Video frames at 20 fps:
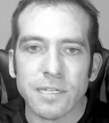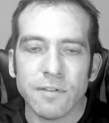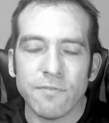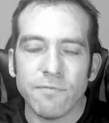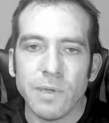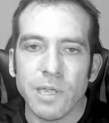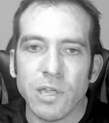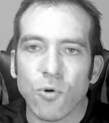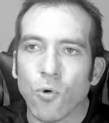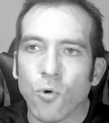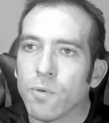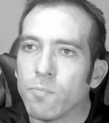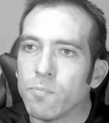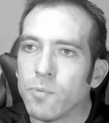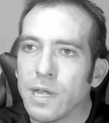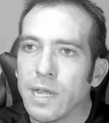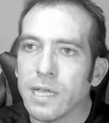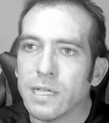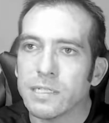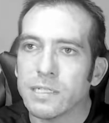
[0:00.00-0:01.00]
Give me your
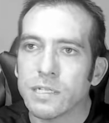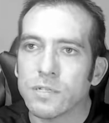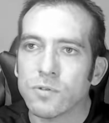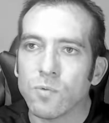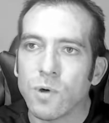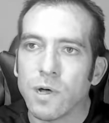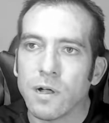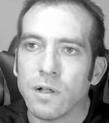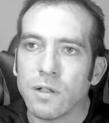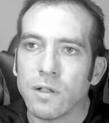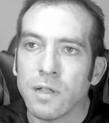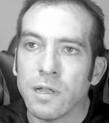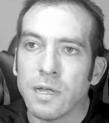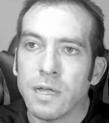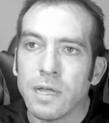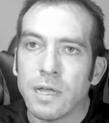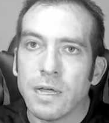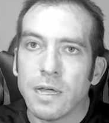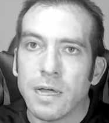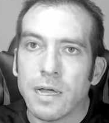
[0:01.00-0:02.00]
opinions as well.
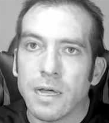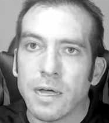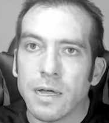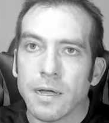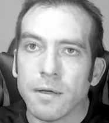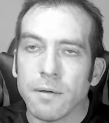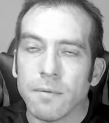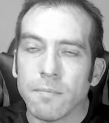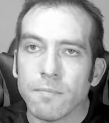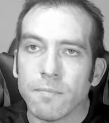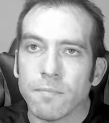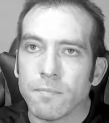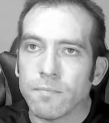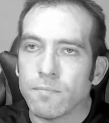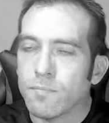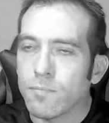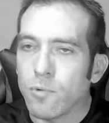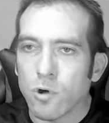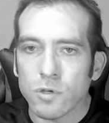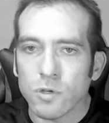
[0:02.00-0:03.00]

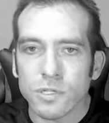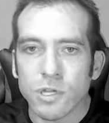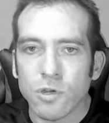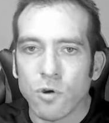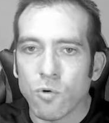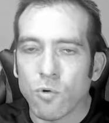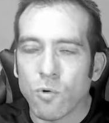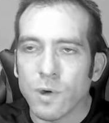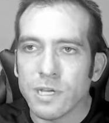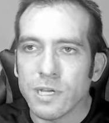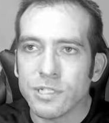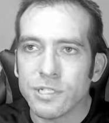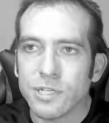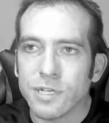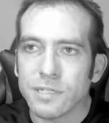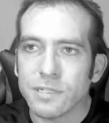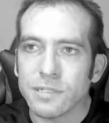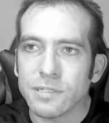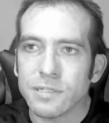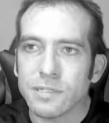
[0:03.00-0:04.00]
Ask your
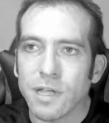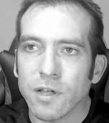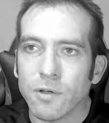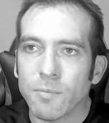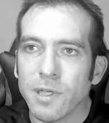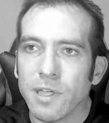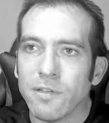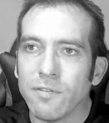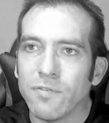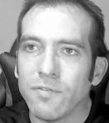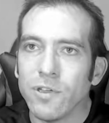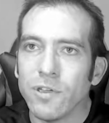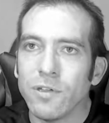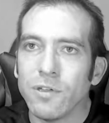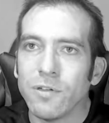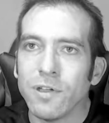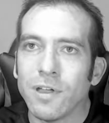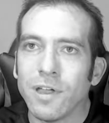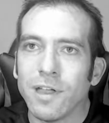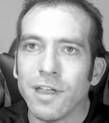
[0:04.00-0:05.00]
questions. Tell me
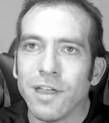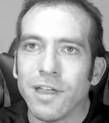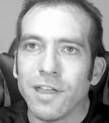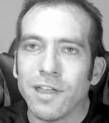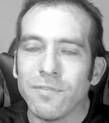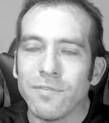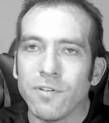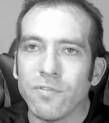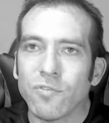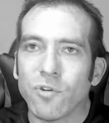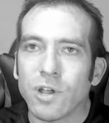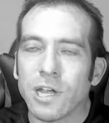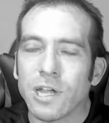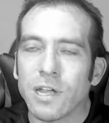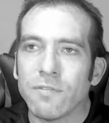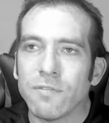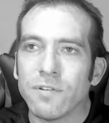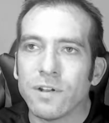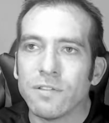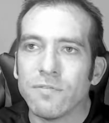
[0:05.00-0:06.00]
you've got a
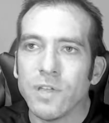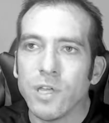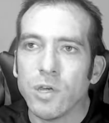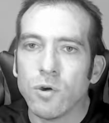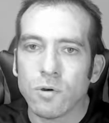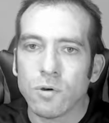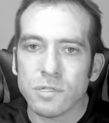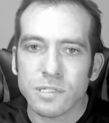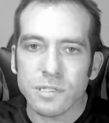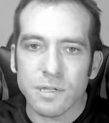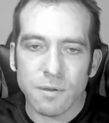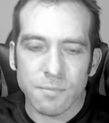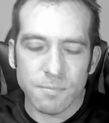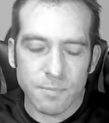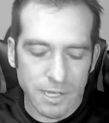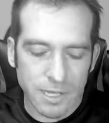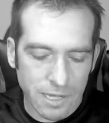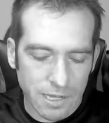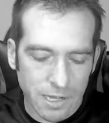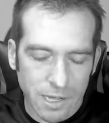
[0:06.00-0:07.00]
different view on
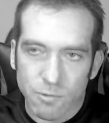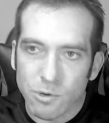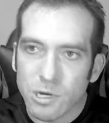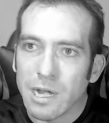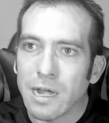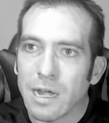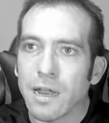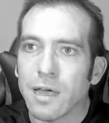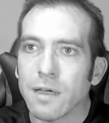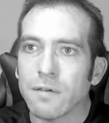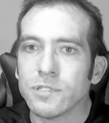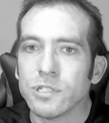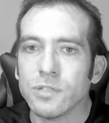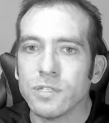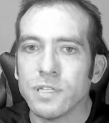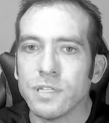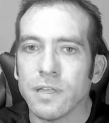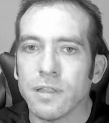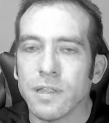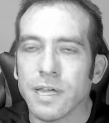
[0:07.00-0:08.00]
something, I would love to
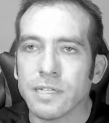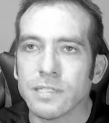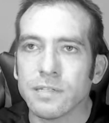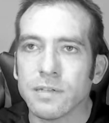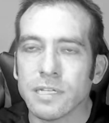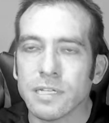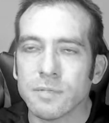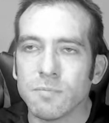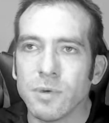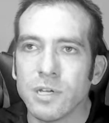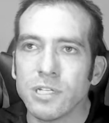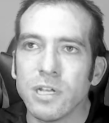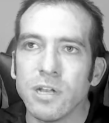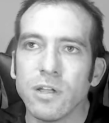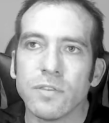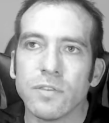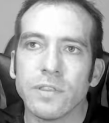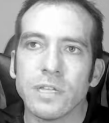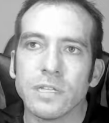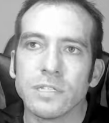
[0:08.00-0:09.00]
see that, especially
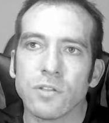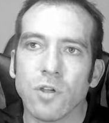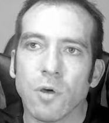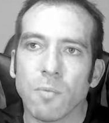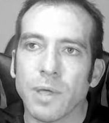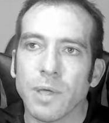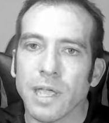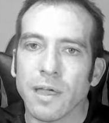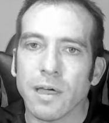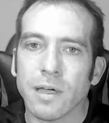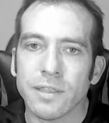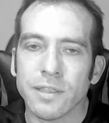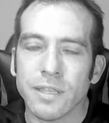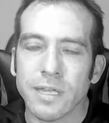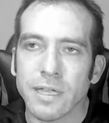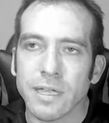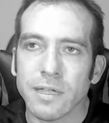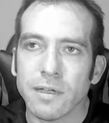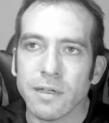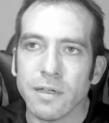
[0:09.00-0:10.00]
on this topic. I
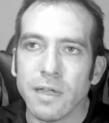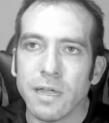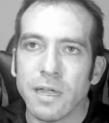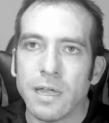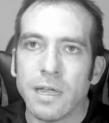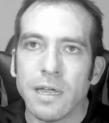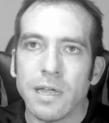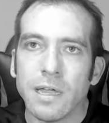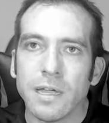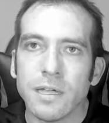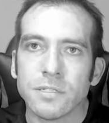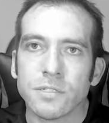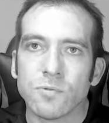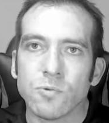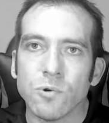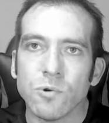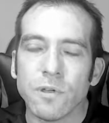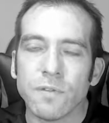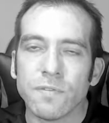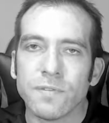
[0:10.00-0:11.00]
think it's
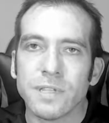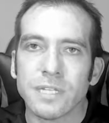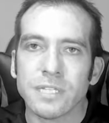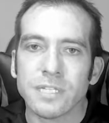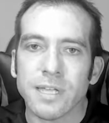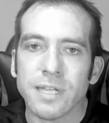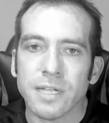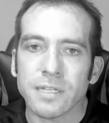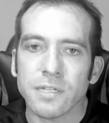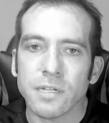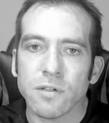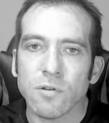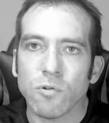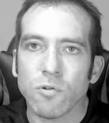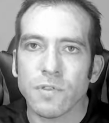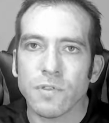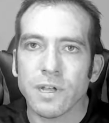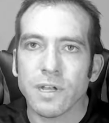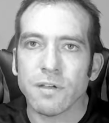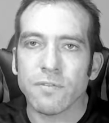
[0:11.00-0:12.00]
worth discussing
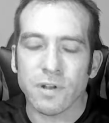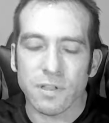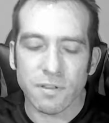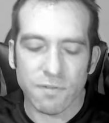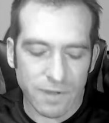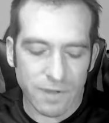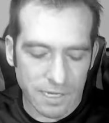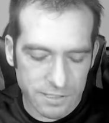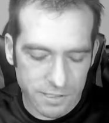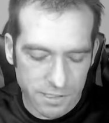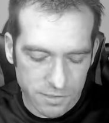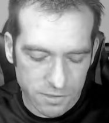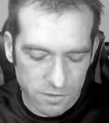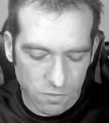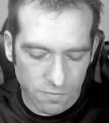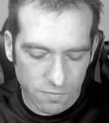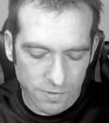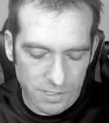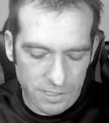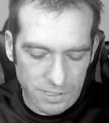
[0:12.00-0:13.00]
all the different facets
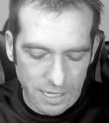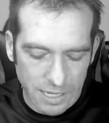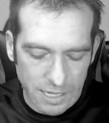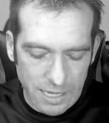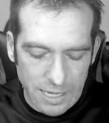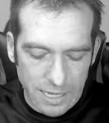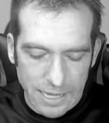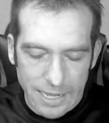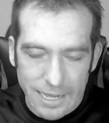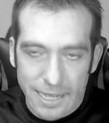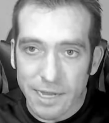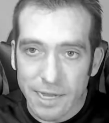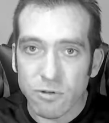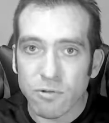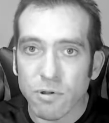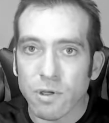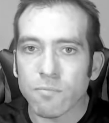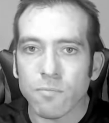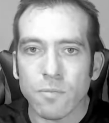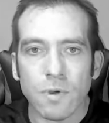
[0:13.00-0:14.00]
of it.
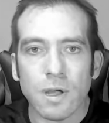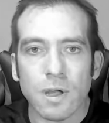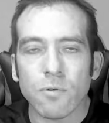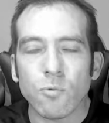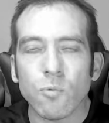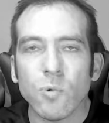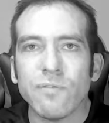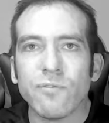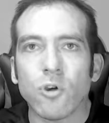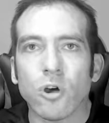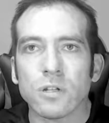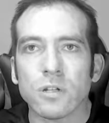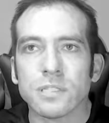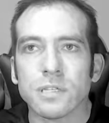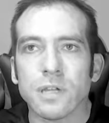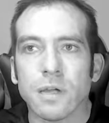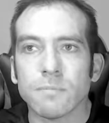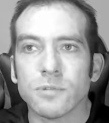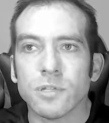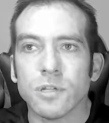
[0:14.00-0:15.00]
And we've got
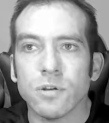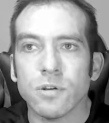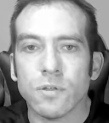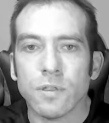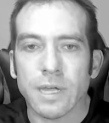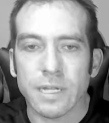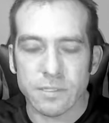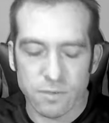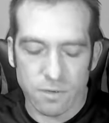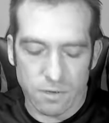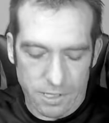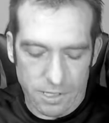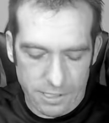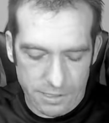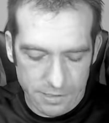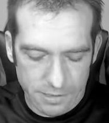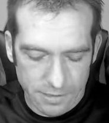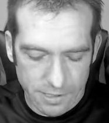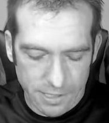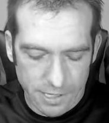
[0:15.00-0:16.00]
time to do that
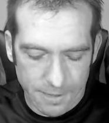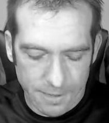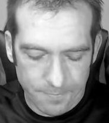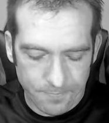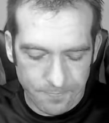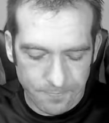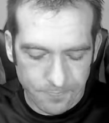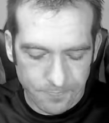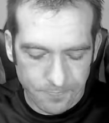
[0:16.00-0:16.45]
tonight. Okay.